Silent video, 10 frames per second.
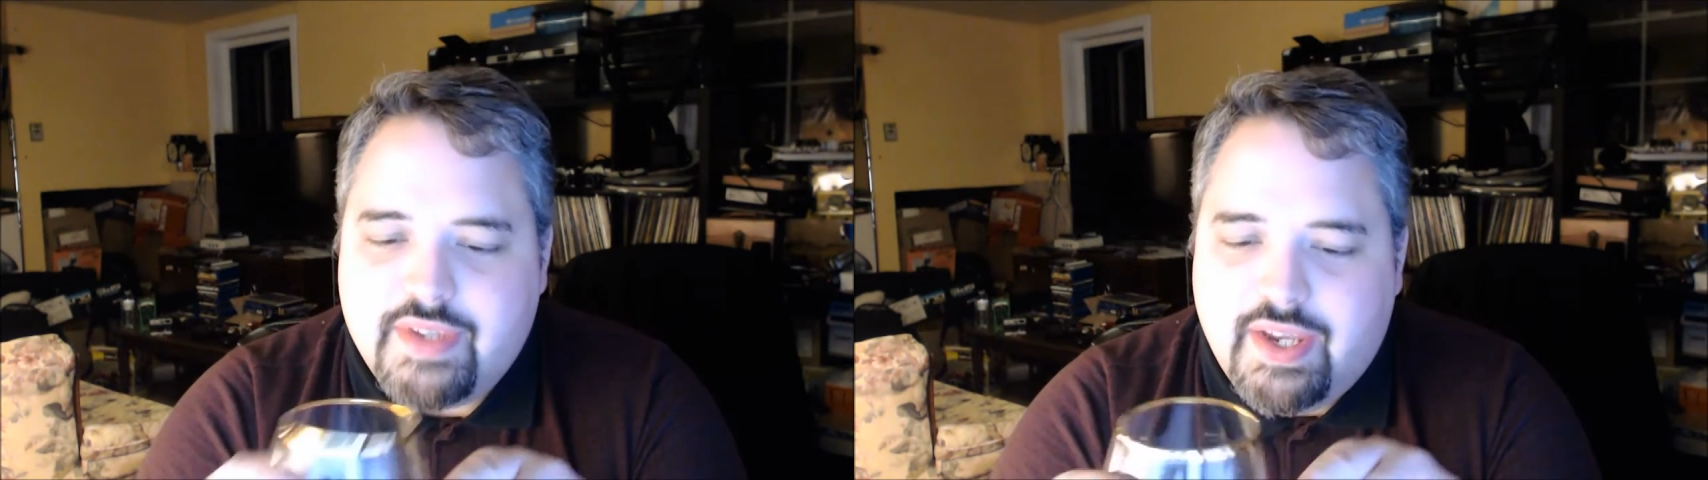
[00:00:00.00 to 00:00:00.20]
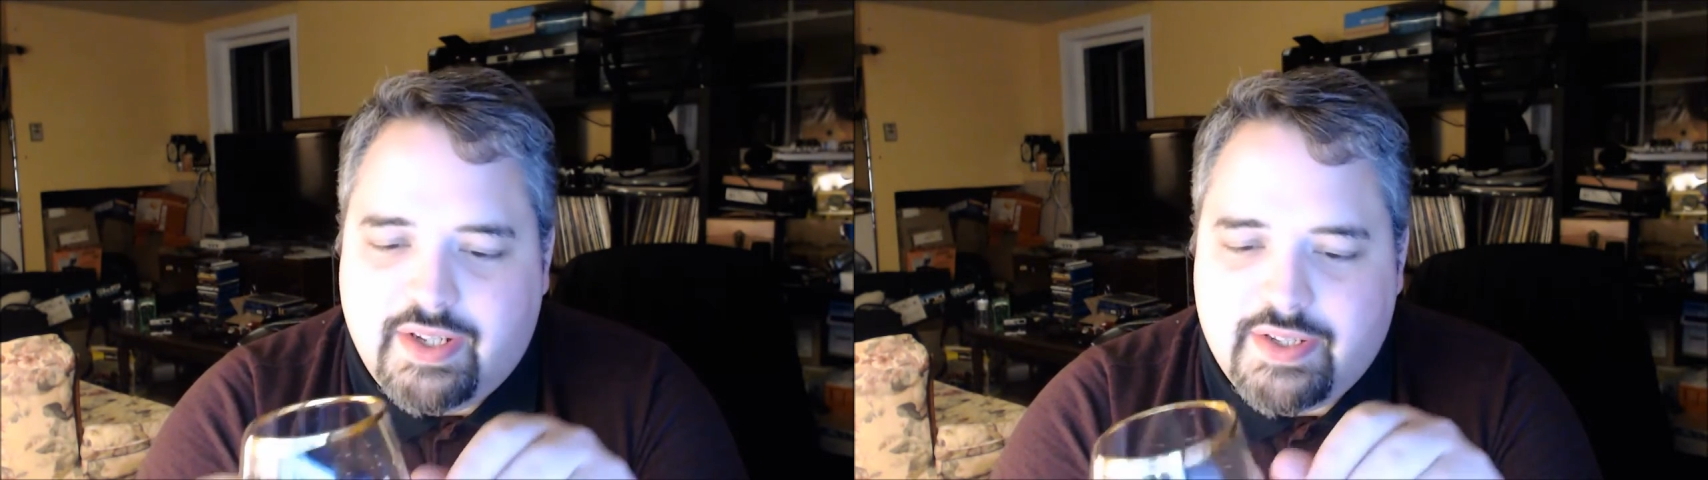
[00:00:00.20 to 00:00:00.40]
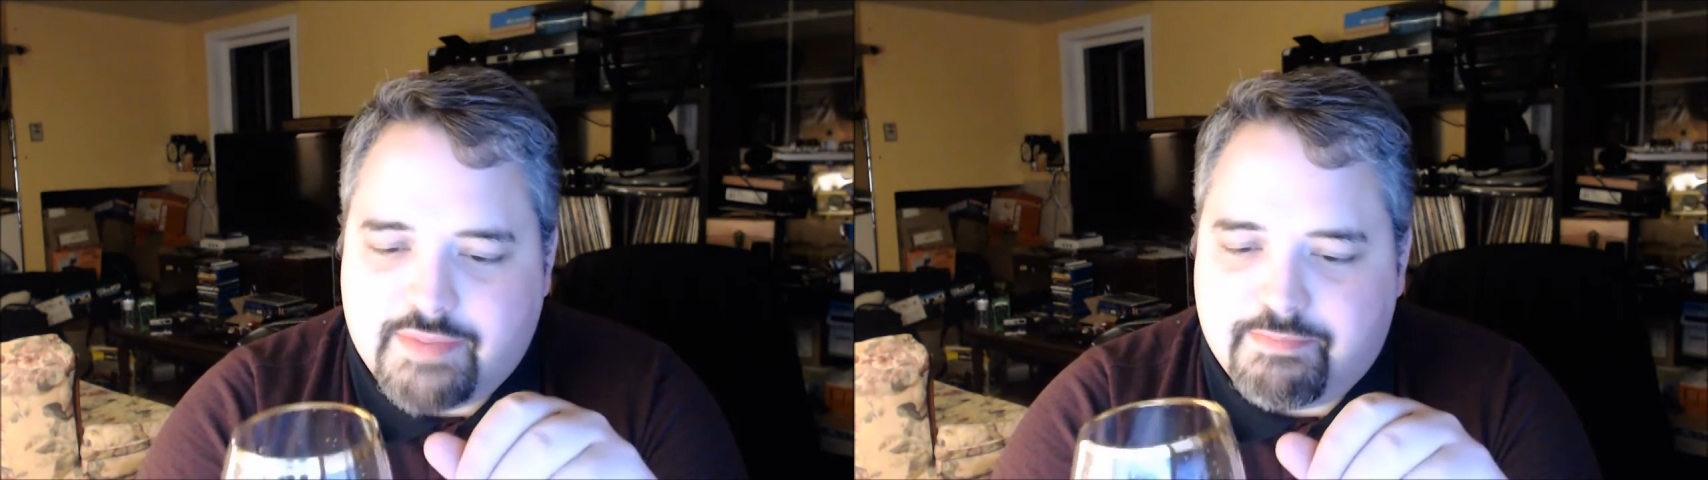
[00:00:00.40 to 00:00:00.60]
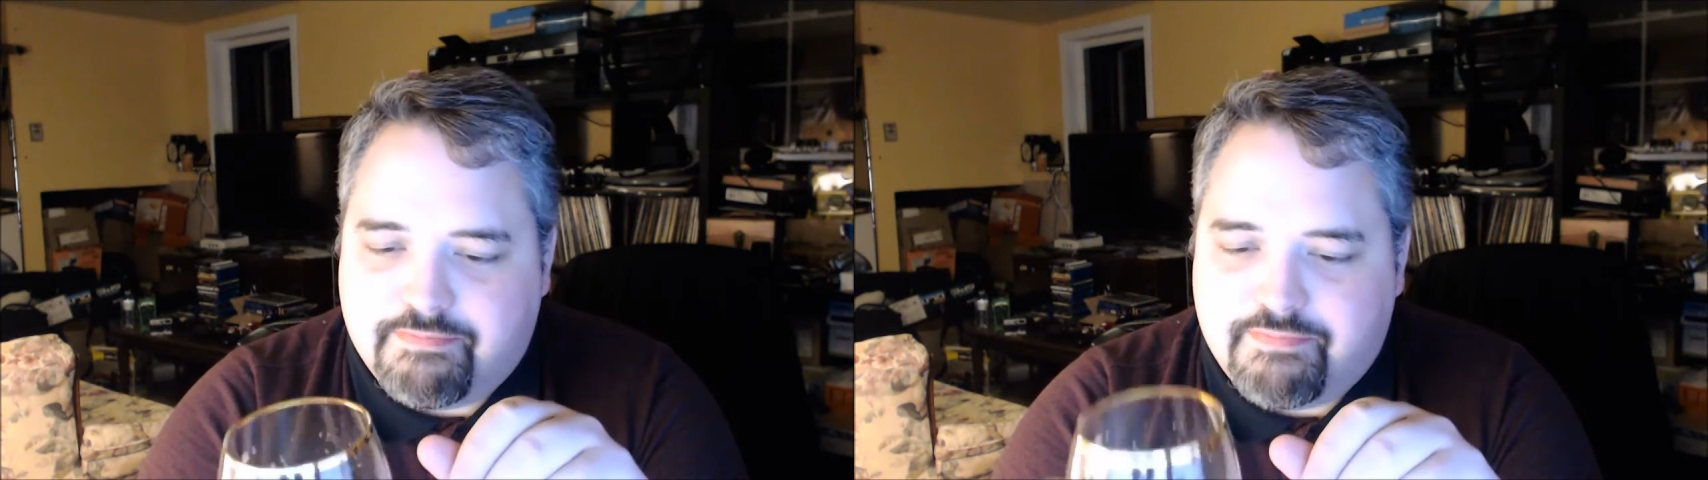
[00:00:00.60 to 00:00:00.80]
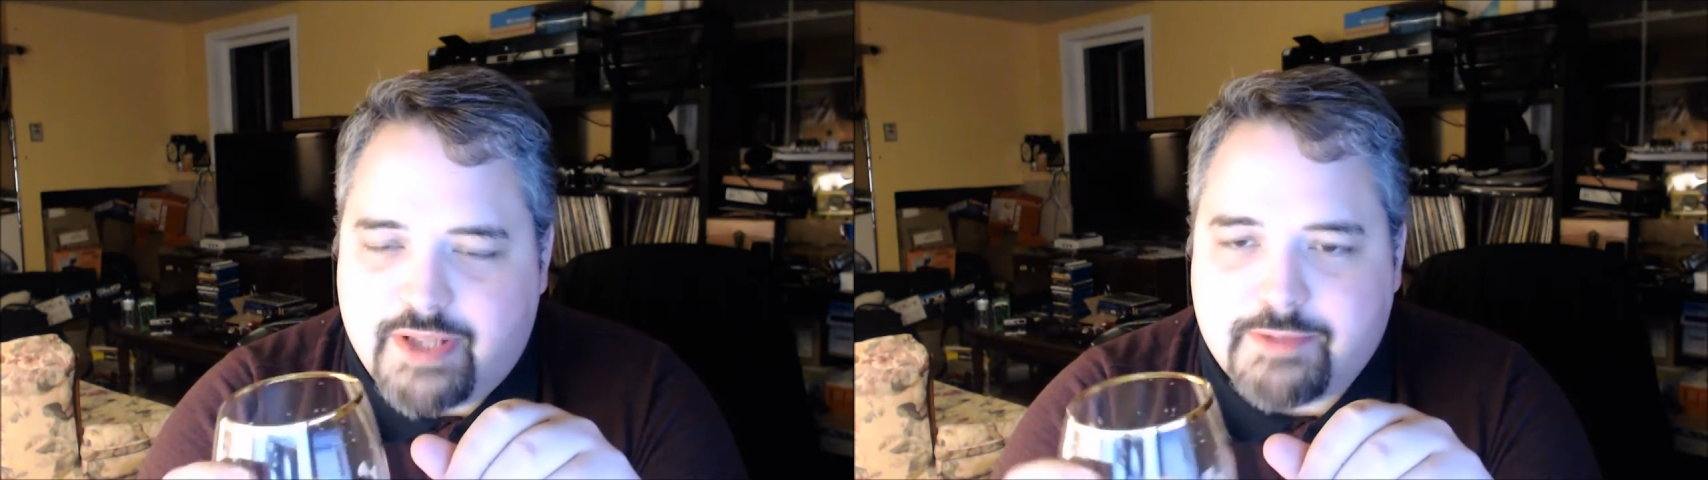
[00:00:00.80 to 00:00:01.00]
Yeah,
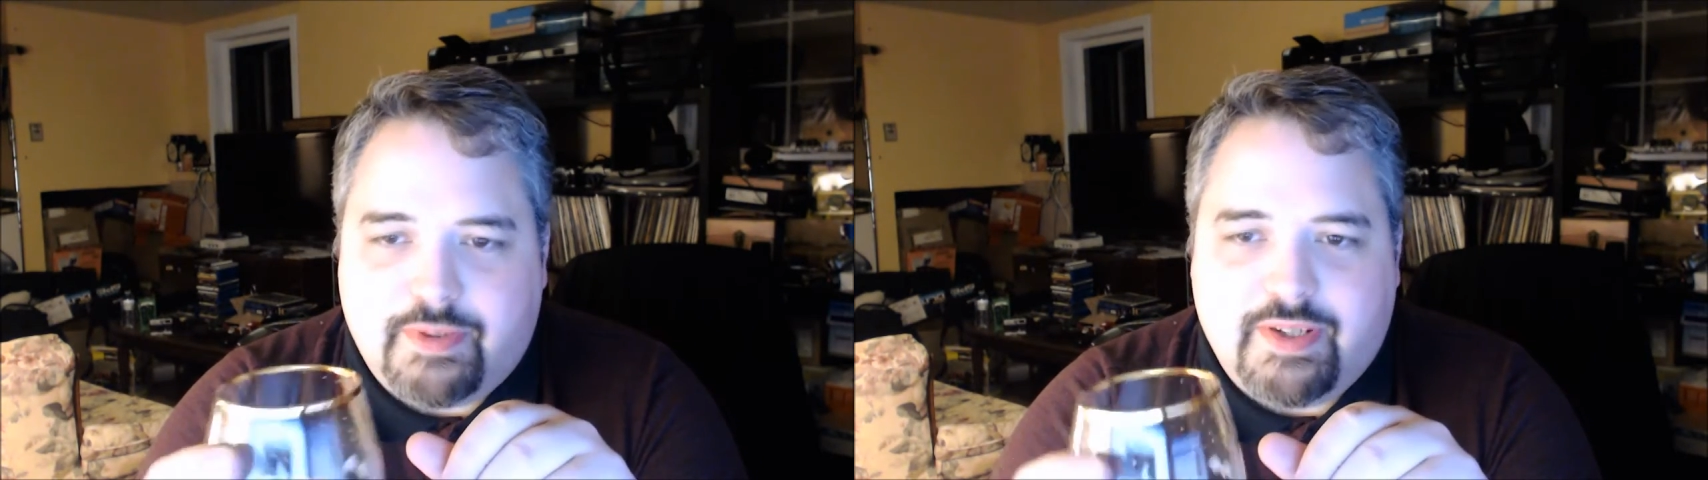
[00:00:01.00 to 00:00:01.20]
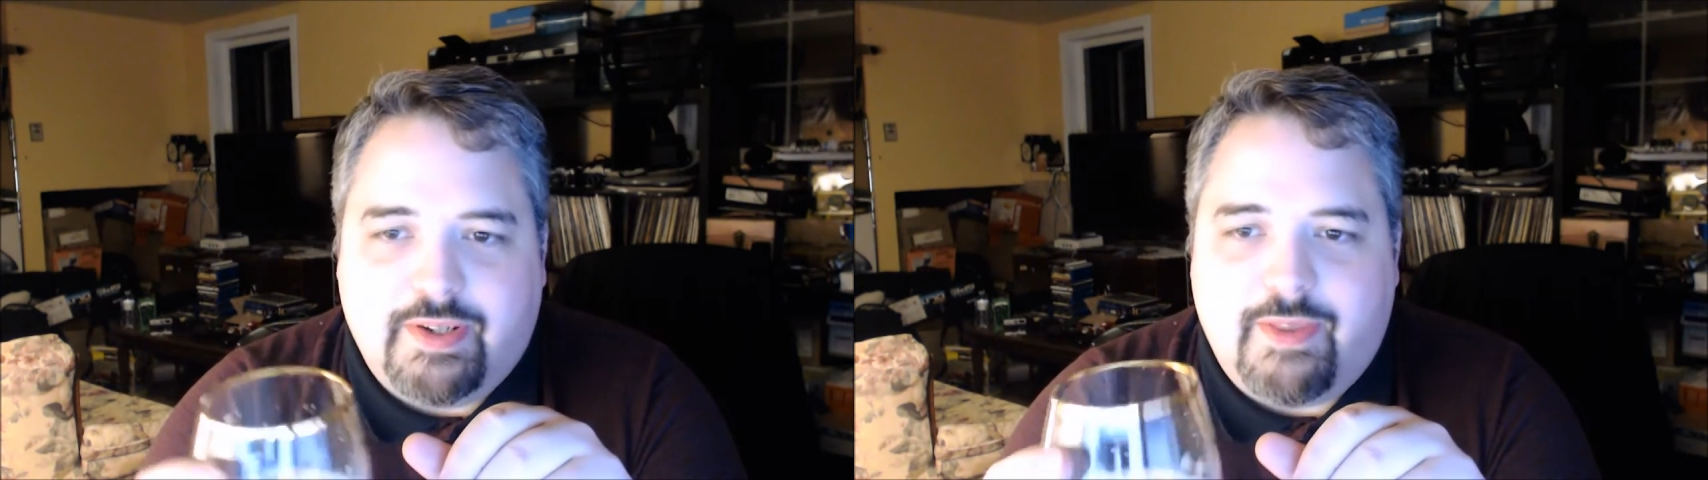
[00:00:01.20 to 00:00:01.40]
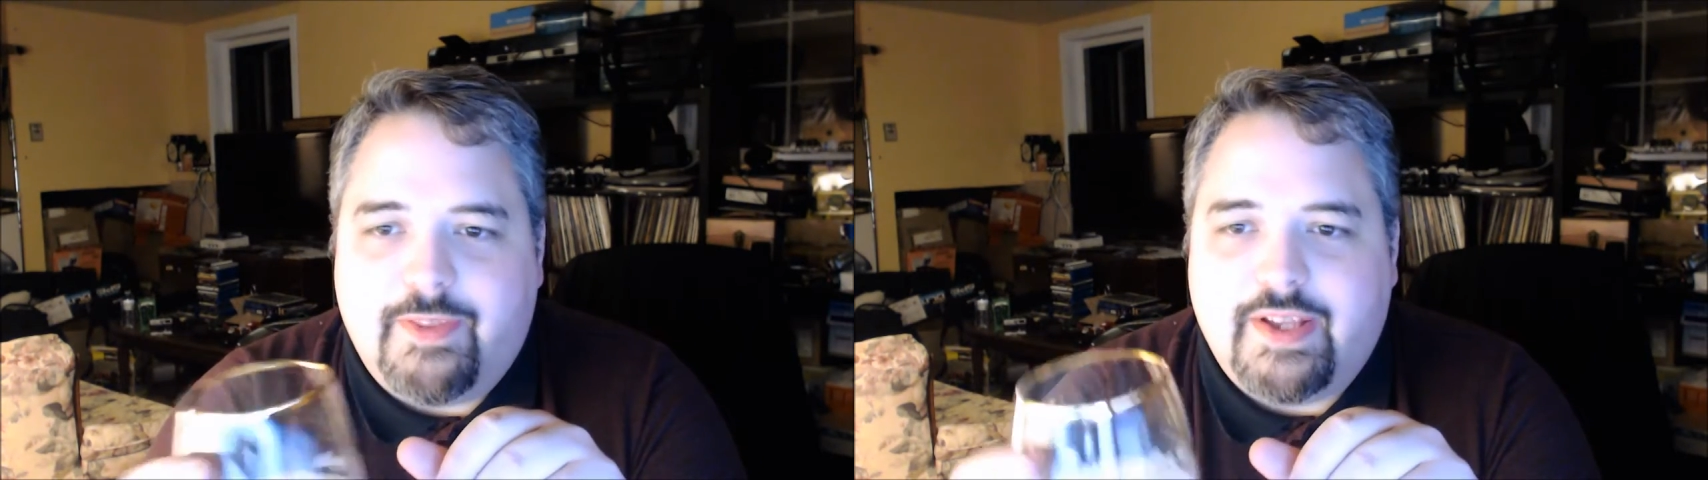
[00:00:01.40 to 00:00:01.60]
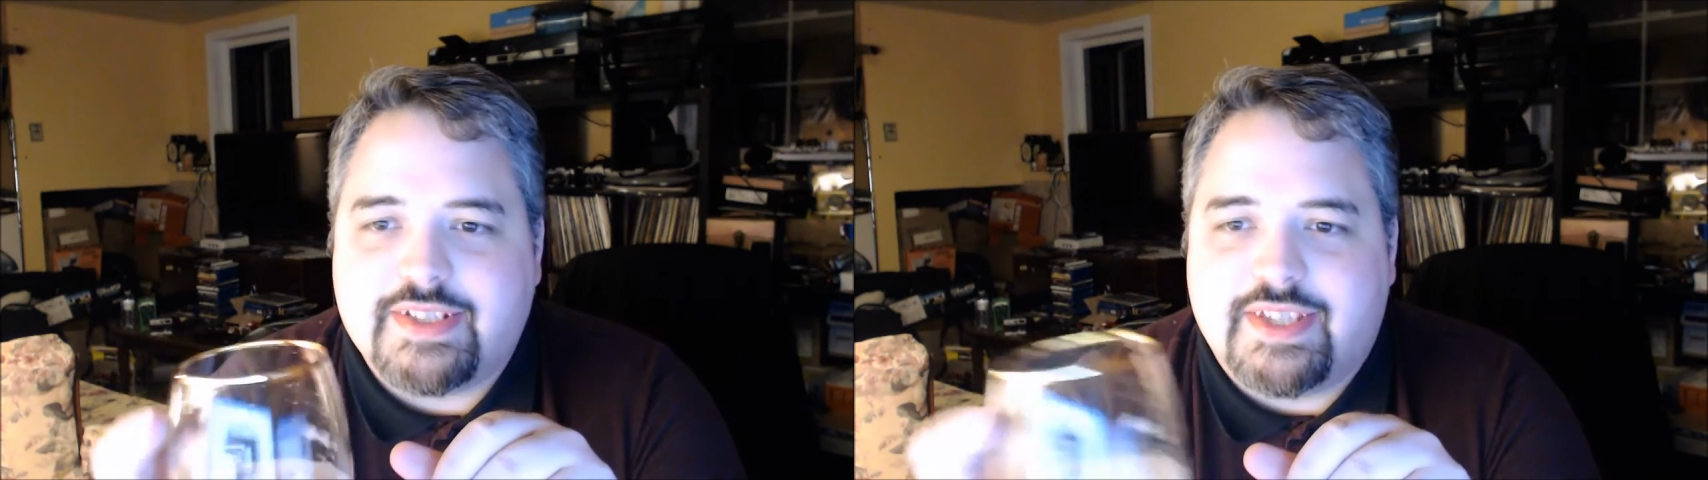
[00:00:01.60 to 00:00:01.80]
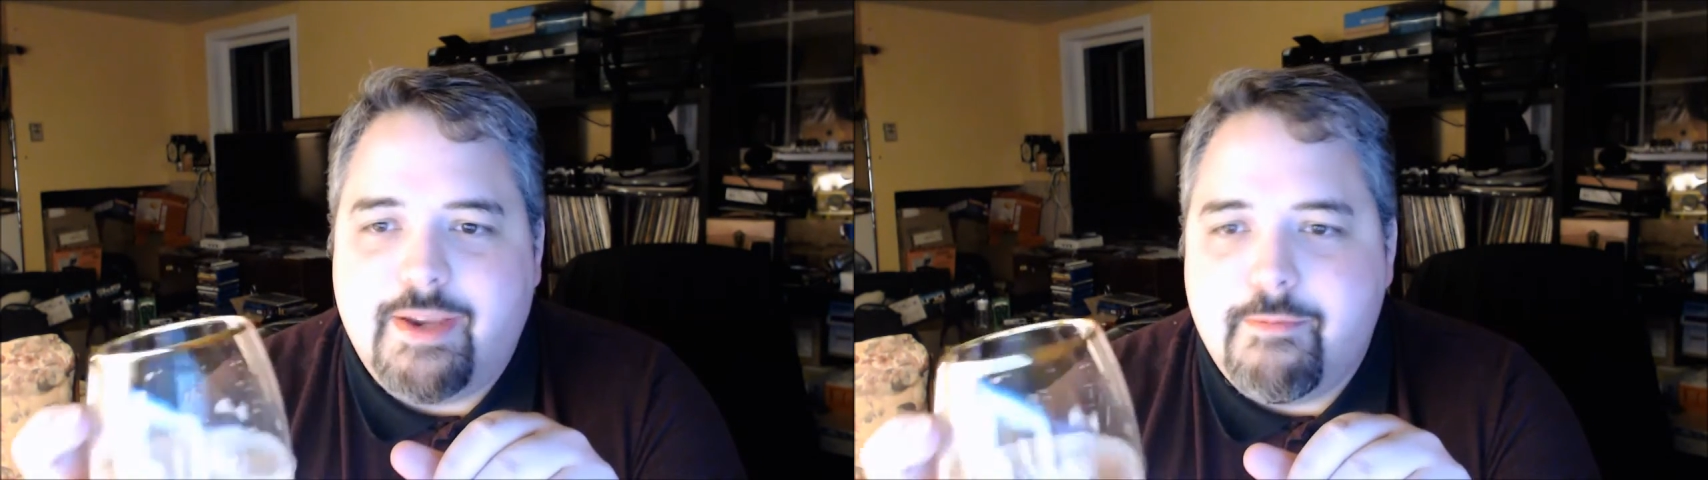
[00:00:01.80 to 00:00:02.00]
that's pretty good.
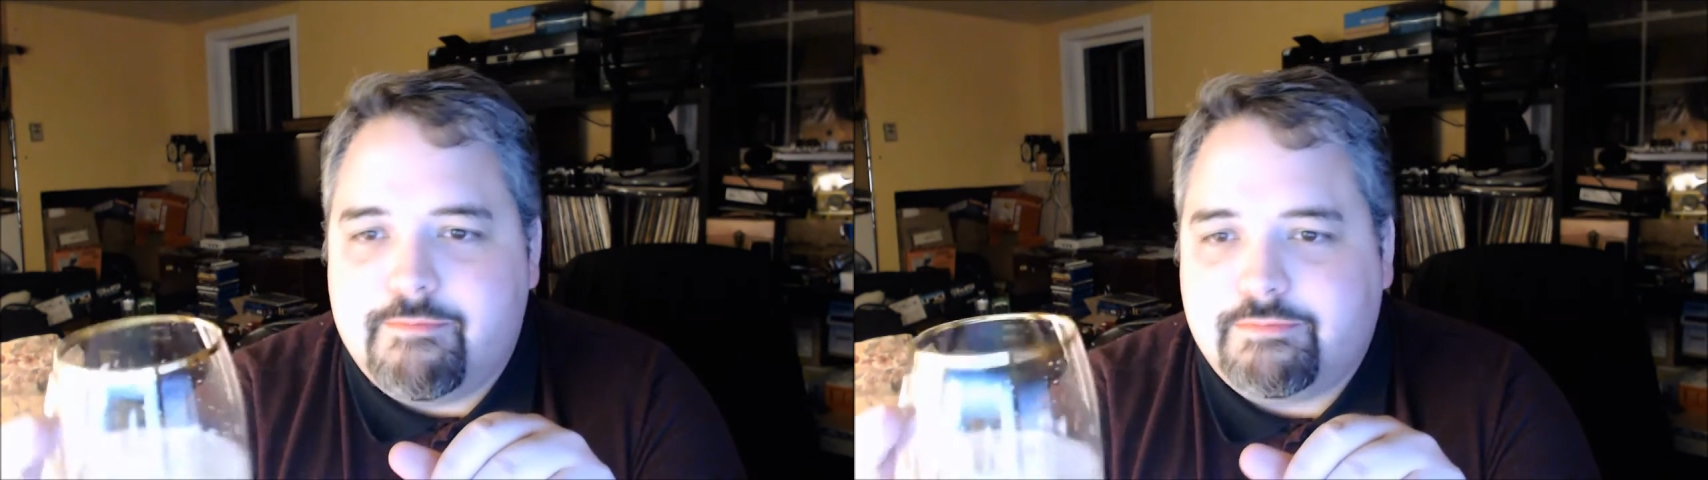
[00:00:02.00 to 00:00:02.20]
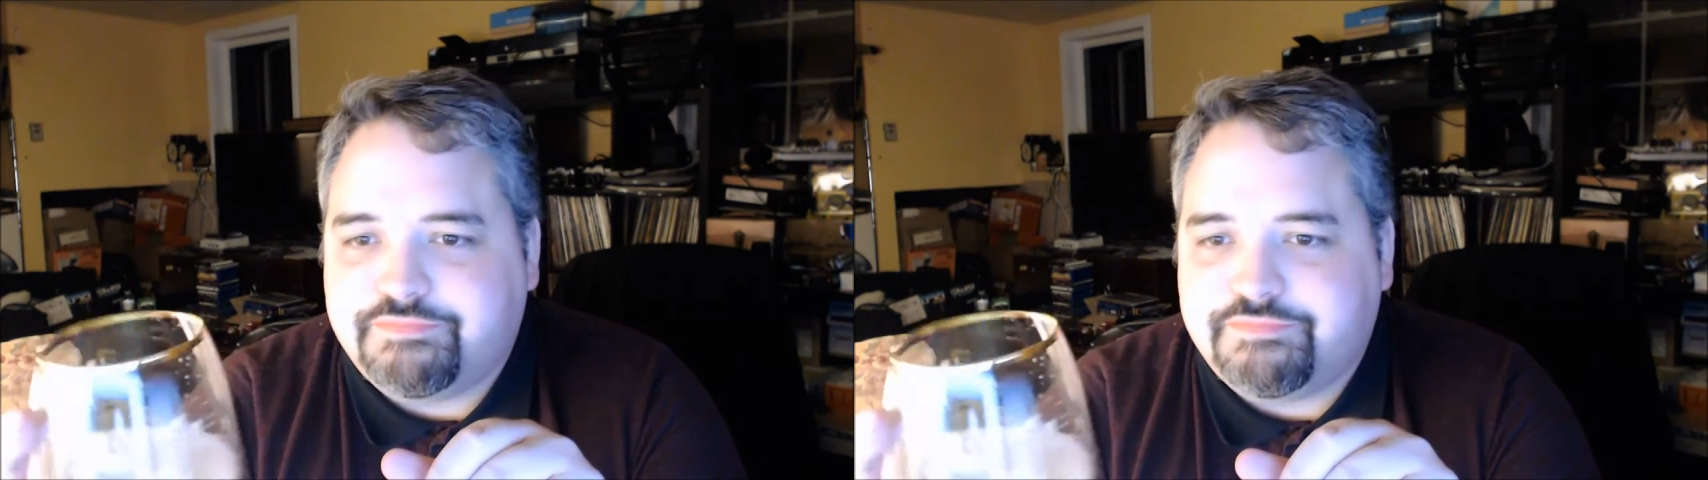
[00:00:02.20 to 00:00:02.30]
Thanks, Geek.